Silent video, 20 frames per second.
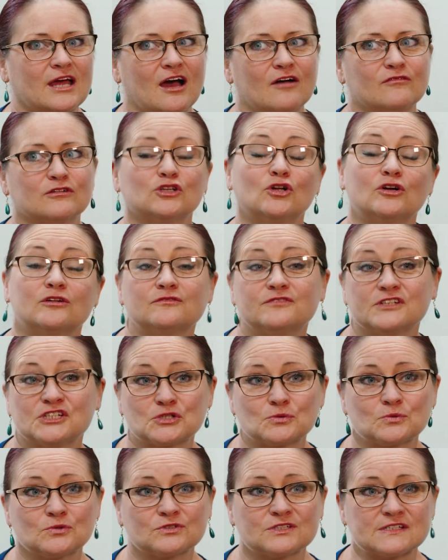have a lot of
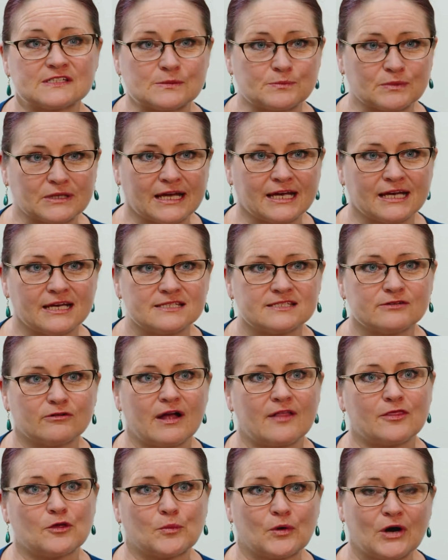visual displays
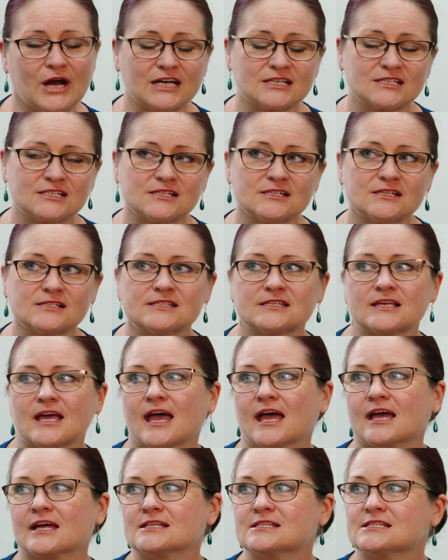around the practice
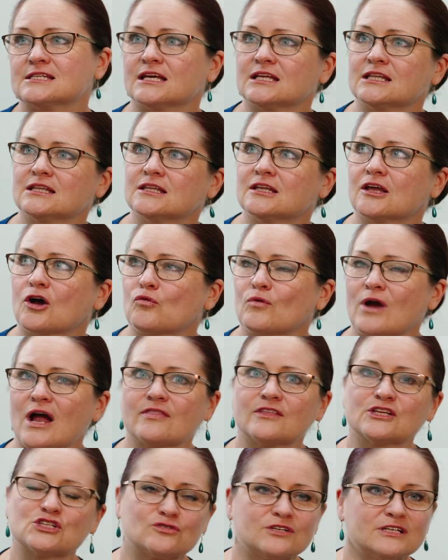and in around
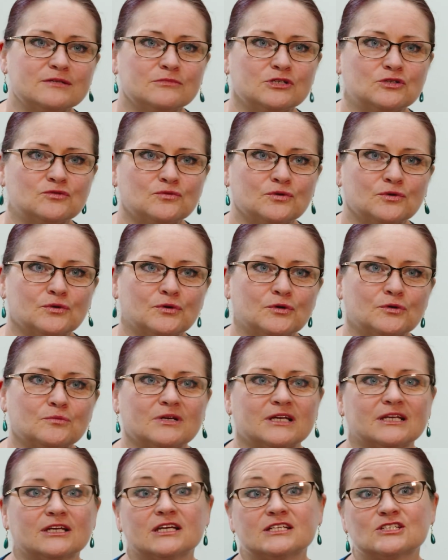the treatment room,
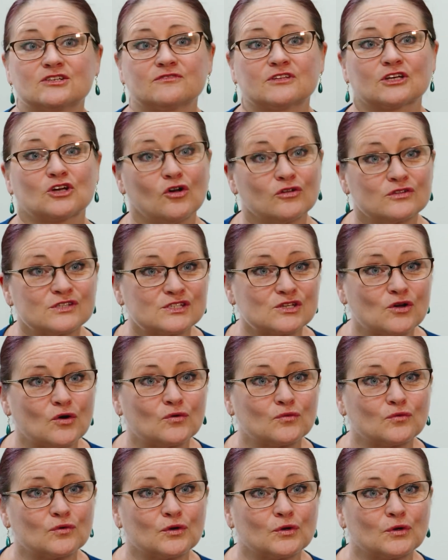in each of the
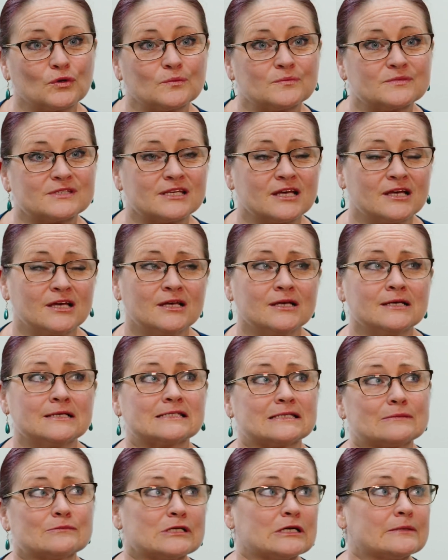consult rooms,
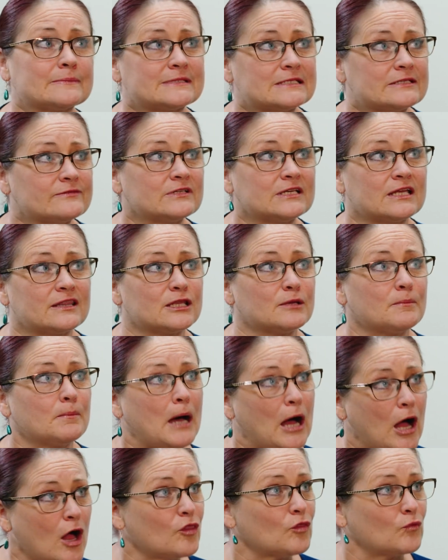sometimes even in the
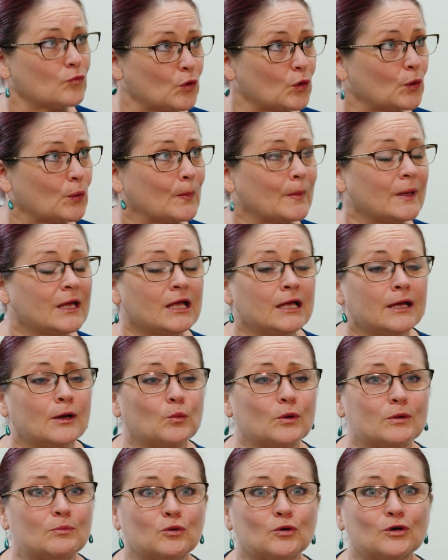bathroom.
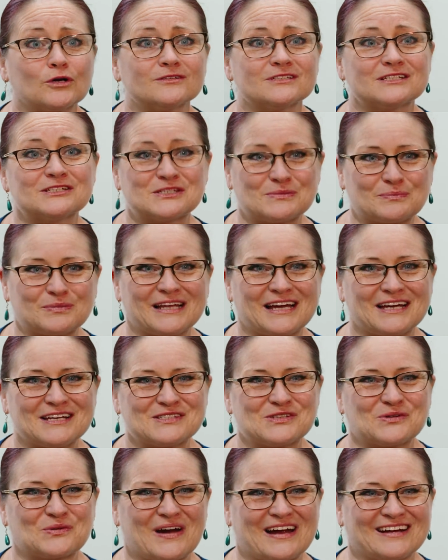We put
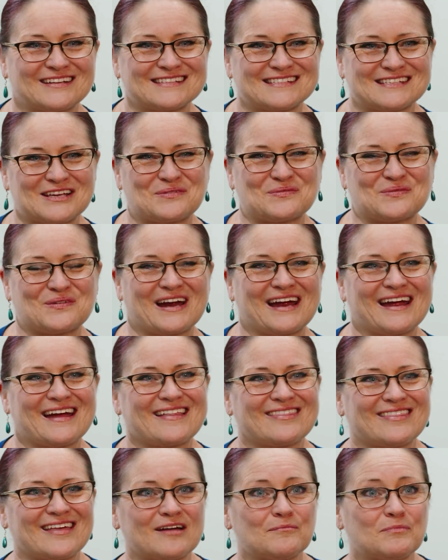displays around
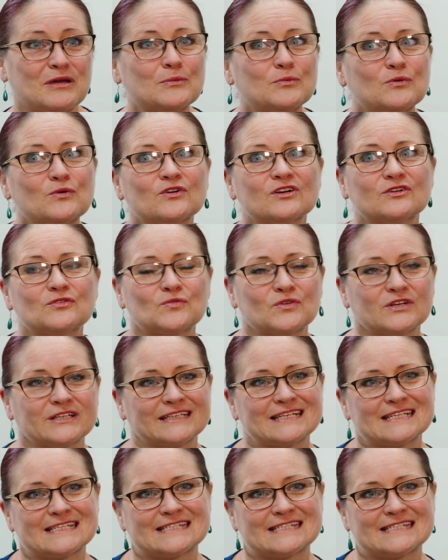somewhere that people can really